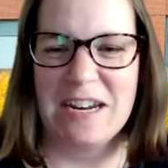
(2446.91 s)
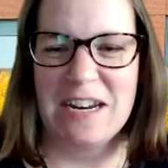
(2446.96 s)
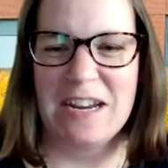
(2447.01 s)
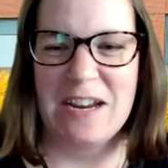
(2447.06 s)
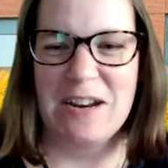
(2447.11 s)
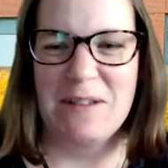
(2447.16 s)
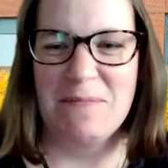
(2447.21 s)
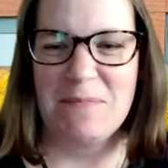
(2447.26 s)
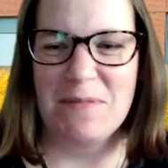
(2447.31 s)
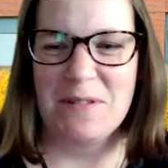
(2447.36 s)

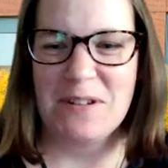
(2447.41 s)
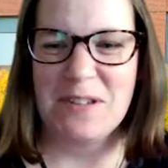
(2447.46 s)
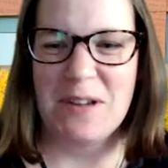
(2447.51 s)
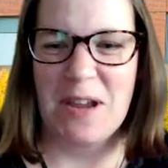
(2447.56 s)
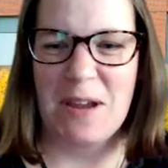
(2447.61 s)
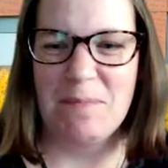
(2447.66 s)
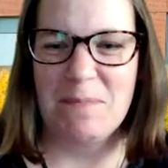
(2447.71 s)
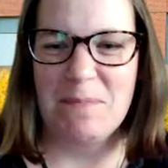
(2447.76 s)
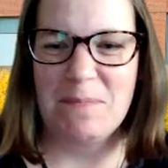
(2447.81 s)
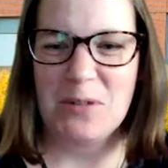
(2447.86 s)
and
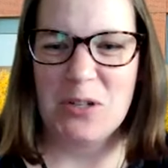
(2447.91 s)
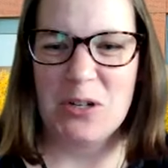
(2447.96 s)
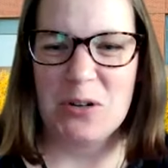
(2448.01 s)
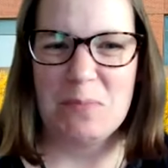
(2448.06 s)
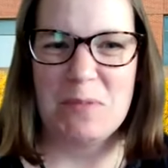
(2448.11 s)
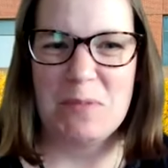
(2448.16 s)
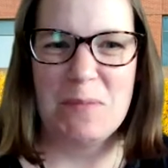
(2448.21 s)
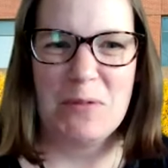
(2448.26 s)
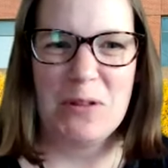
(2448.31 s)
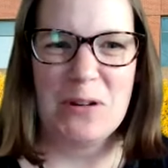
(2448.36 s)
I'm
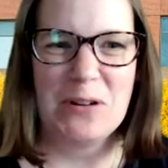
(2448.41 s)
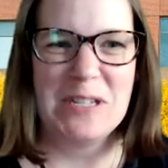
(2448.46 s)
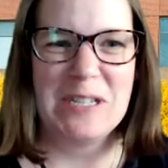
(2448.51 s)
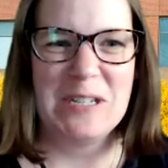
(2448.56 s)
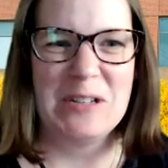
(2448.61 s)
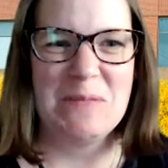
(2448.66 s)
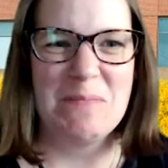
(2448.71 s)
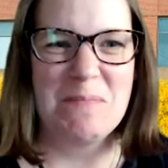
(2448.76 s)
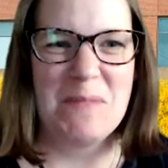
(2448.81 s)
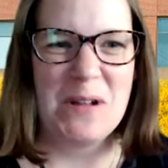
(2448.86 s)
sure people are
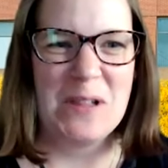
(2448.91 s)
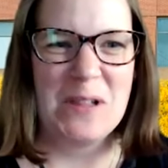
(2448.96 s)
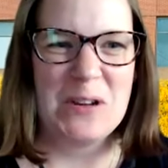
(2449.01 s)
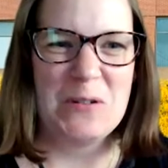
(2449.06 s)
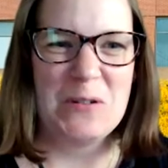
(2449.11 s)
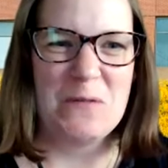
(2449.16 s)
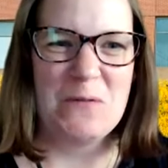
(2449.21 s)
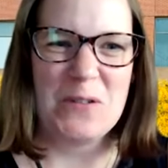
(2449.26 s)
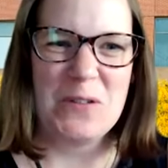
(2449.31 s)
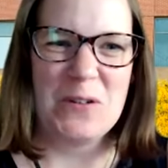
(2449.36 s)
still
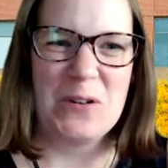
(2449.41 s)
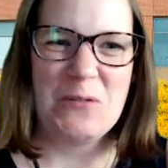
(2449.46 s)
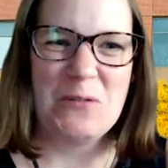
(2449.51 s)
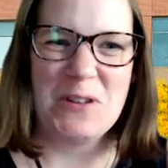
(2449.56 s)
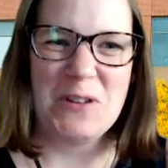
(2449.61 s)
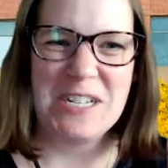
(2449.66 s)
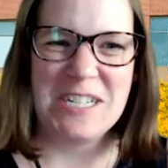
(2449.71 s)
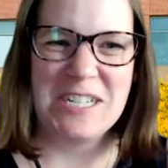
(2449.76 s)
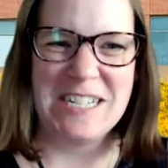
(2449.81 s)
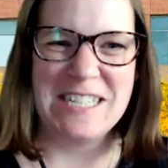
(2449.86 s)
mulling over their
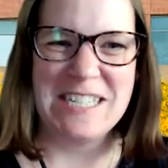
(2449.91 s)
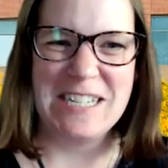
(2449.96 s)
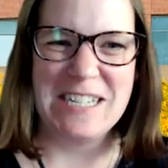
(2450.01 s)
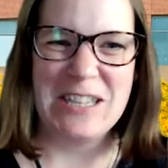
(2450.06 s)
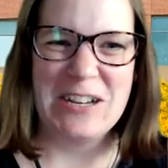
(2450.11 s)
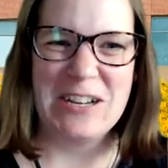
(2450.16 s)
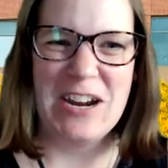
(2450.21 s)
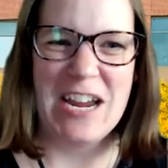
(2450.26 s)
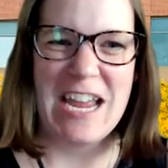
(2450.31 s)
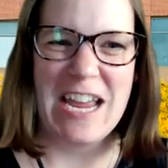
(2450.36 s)
questions in
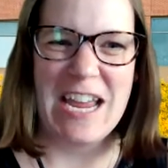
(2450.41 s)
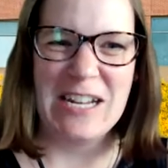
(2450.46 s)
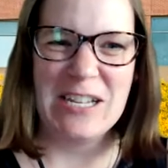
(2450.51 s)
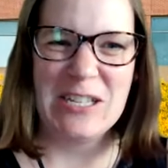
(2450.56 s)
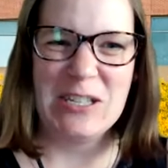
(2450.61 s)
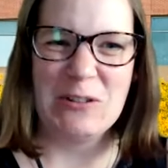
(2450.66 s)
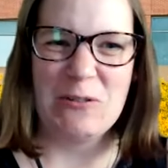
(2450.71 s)
their head.